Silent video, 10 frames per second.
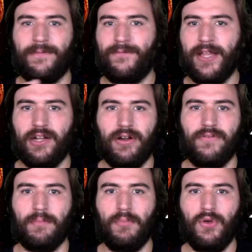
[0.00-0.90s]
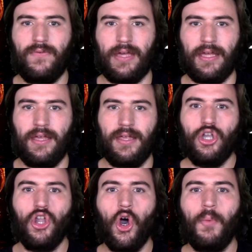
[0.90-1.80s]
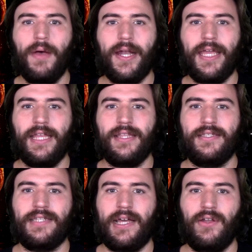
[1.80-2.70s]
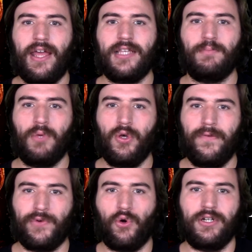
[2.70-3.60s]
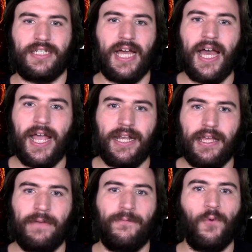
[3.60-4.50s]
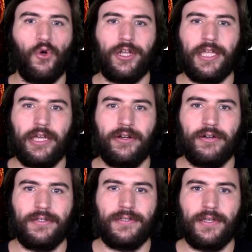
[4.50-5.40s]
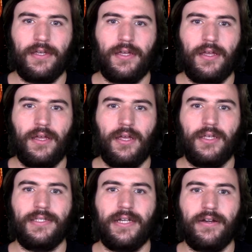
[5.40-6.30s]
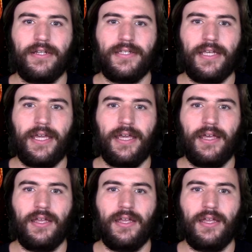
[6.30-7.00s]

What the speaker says: filler of a movie. Nobody in this town has moved or died in 40 years. Seriously?